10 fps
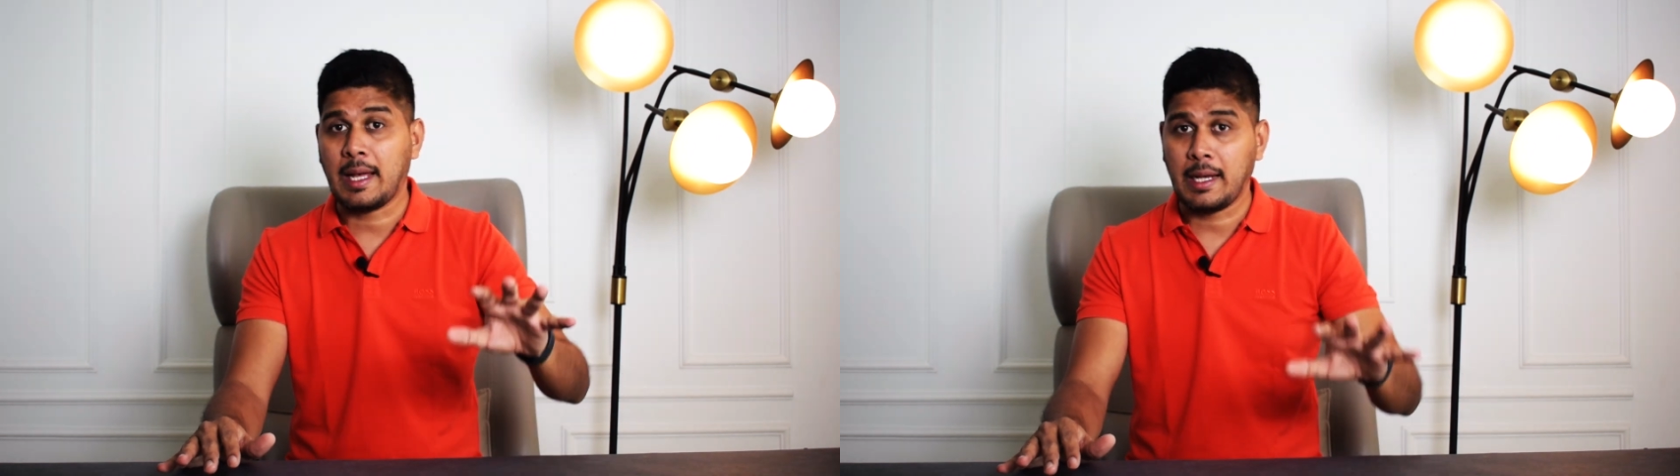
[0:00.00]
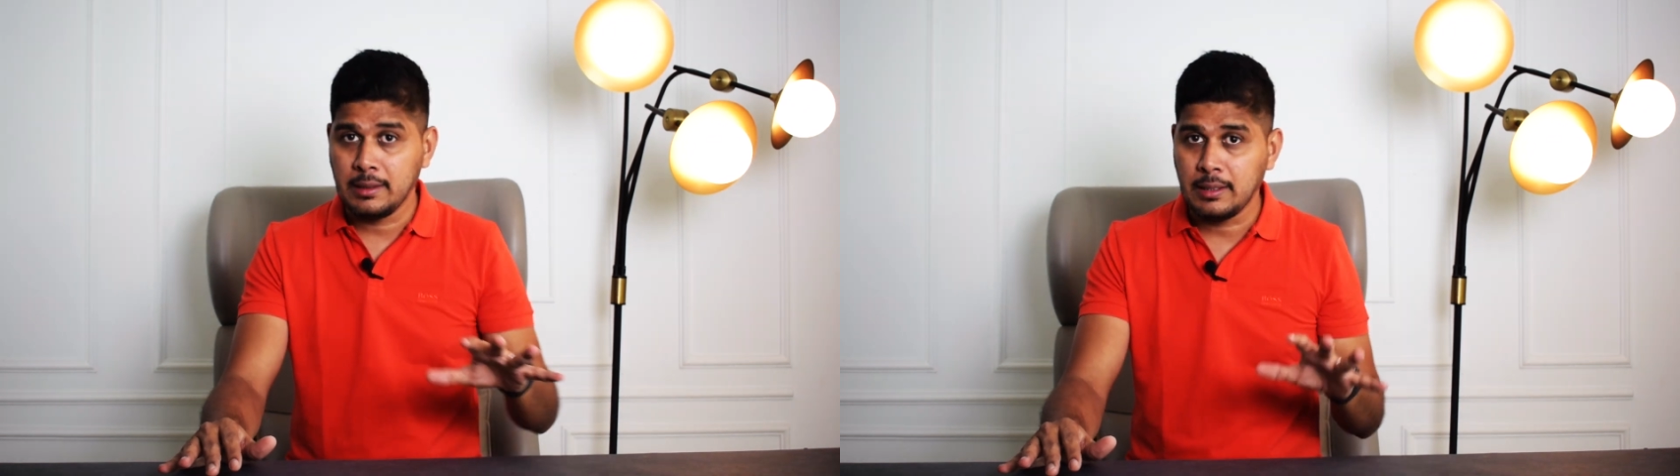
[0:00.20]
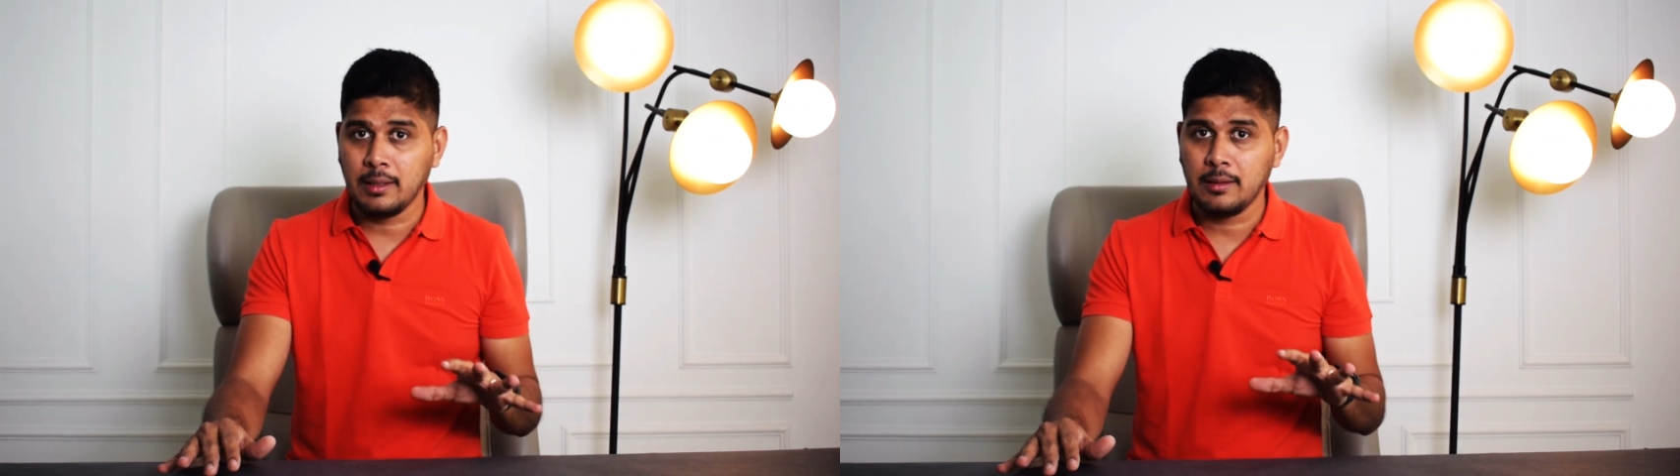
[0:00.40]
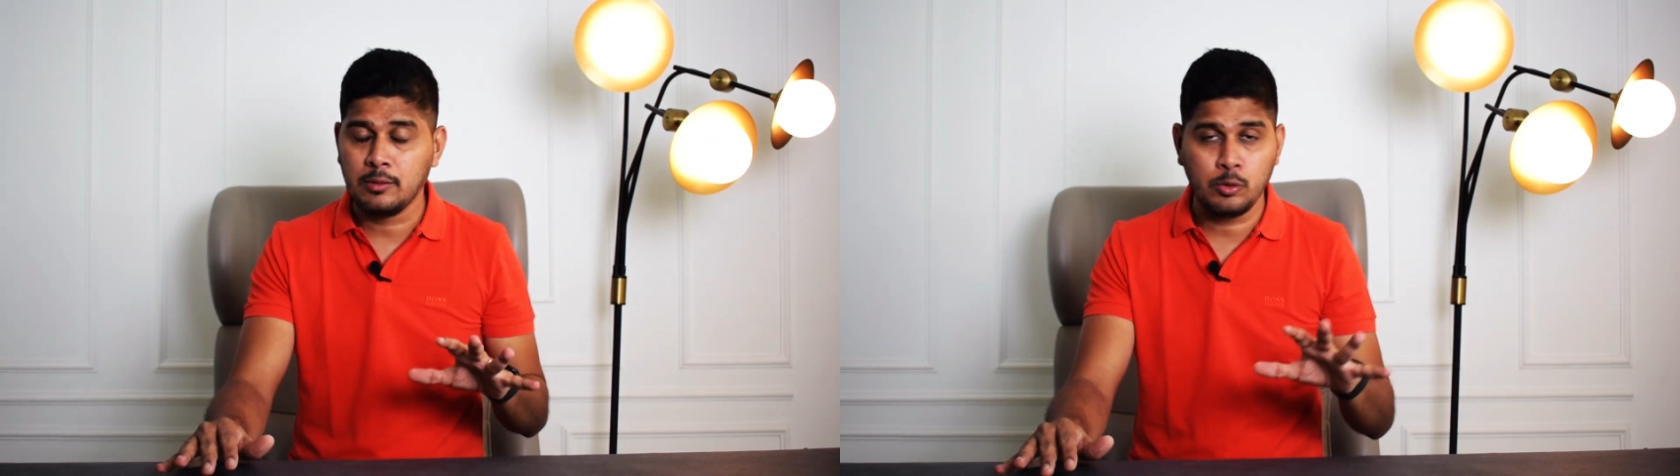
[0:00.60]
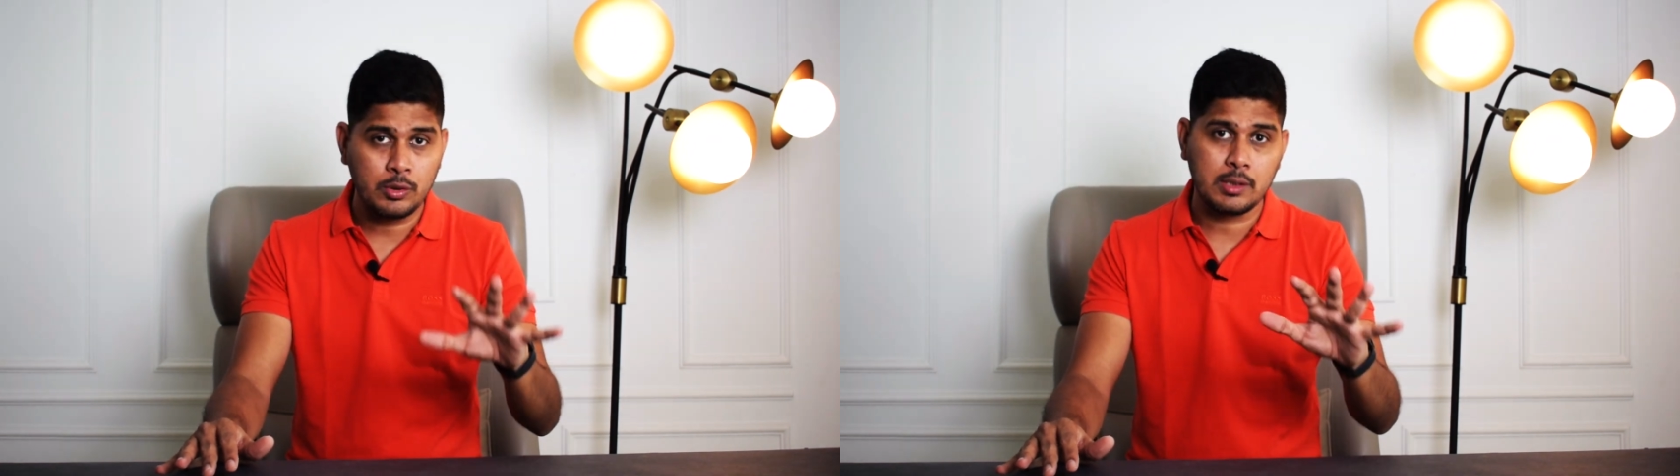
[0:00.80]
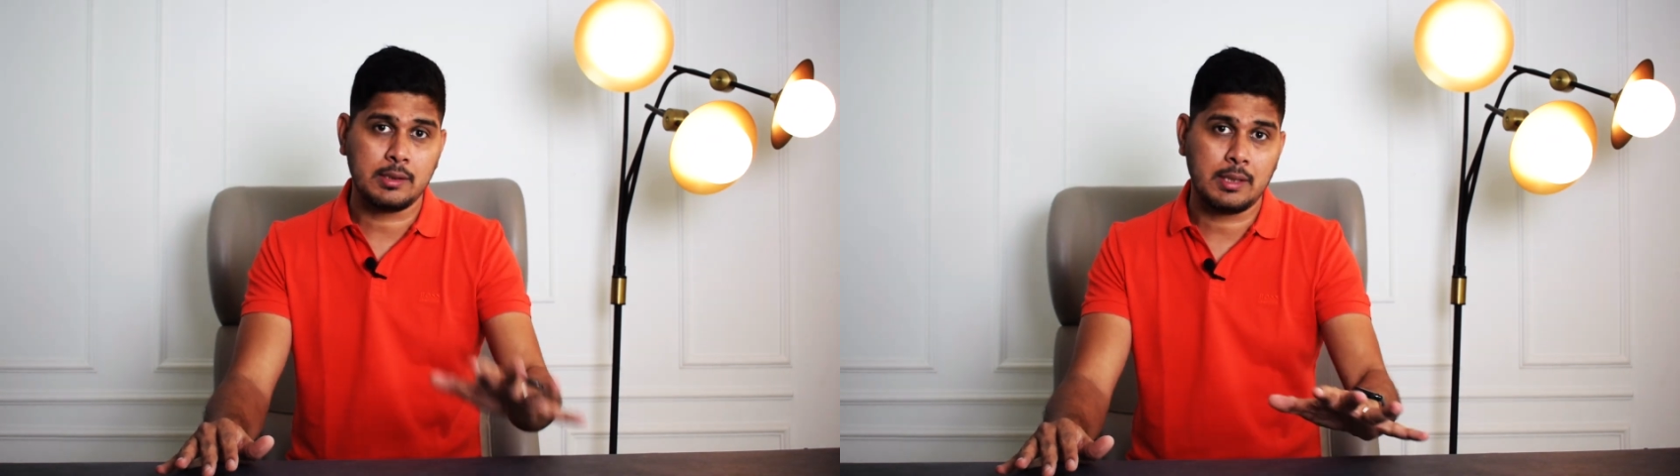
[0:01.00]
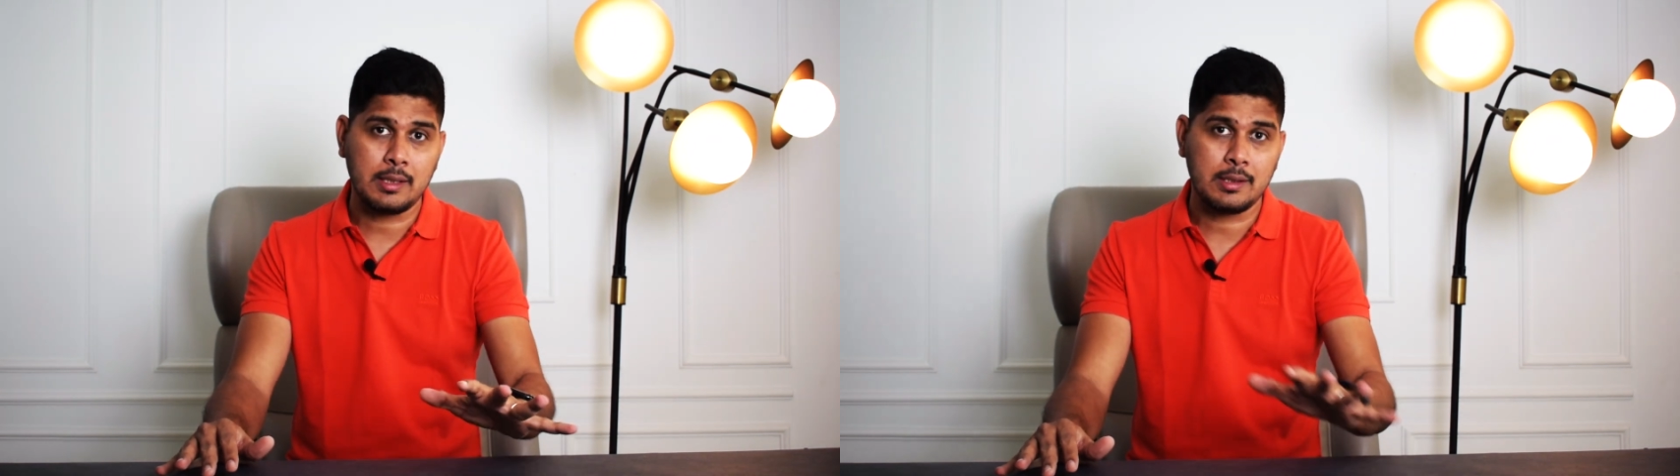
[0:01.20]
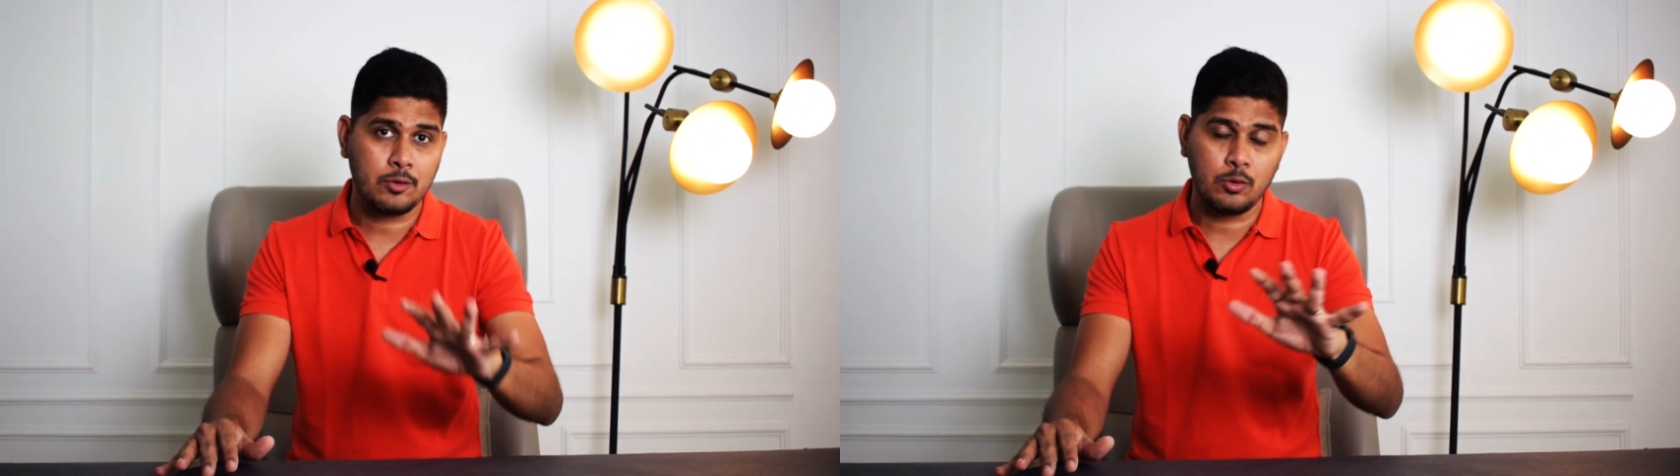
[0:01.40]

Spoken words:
I think those are the sectors